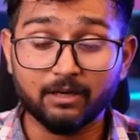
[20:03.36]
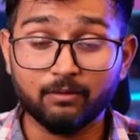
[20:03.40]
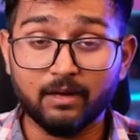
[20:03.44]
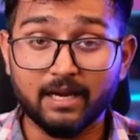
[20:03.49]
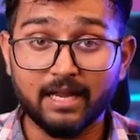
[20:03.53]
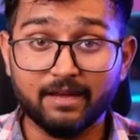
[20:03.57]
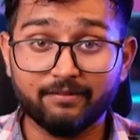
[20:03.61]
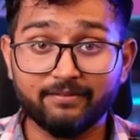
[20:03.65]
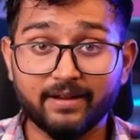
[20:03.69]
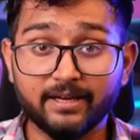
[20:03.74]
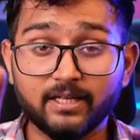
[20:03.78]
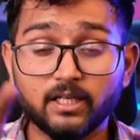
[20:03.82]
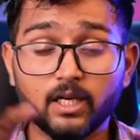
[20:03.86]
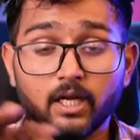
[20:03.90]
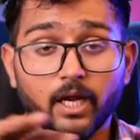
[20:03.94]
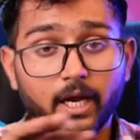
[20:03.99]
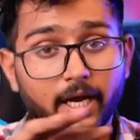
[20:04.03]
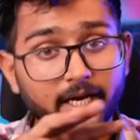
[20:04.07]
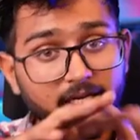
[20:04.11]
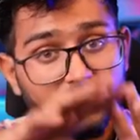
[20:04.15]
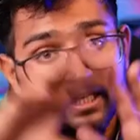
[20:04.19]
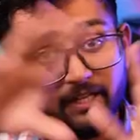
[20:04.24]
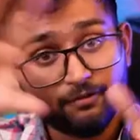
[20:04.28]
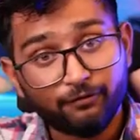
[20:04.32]
wala effect
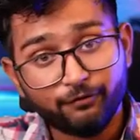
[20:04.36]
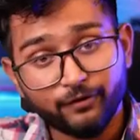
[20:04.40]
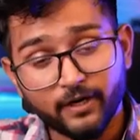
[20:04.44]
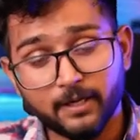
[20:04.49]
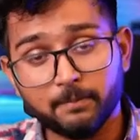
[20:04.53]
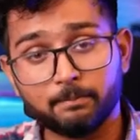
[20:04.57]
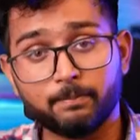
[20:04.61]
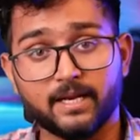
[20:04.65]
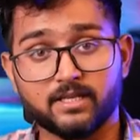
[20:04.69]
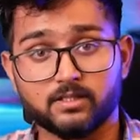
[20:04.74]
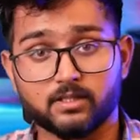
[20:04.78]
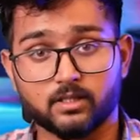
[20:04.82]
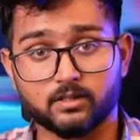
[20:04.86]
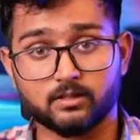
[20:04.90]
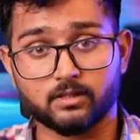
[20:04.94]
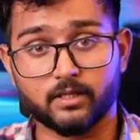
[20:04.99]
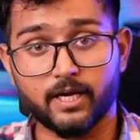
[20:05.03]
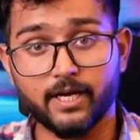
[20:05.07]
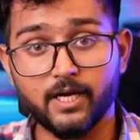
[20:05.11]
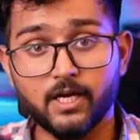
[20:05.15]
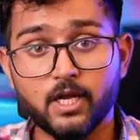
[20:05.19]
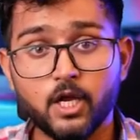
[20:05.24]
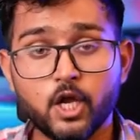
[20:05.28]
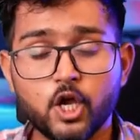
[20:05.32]
at different places,
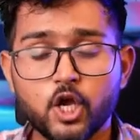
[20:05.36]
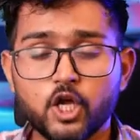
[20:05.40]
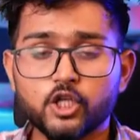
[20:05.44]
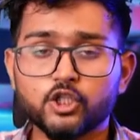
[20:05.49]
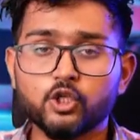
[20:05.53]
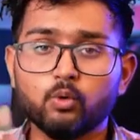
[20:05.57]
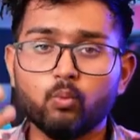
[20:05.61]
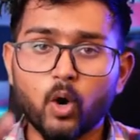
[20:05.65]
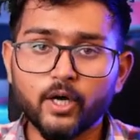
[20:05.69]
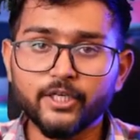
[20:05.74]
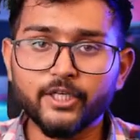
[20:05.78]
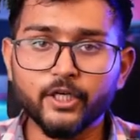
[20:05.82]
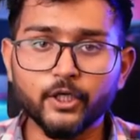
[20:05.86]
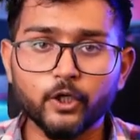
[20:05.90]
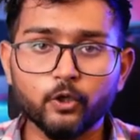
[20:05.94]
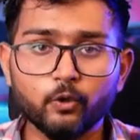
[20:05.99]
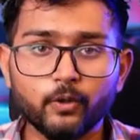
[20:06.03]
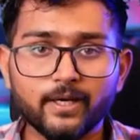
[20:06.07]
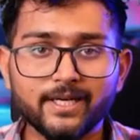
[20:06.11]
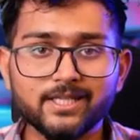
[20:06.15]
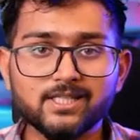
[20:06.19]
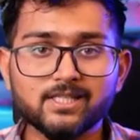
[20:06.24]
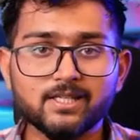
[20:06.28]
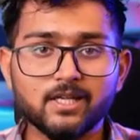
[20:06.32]
right? So what you
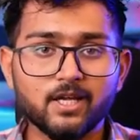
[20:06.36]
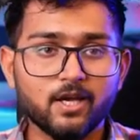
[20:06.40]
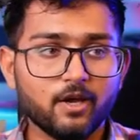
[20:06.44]
do is,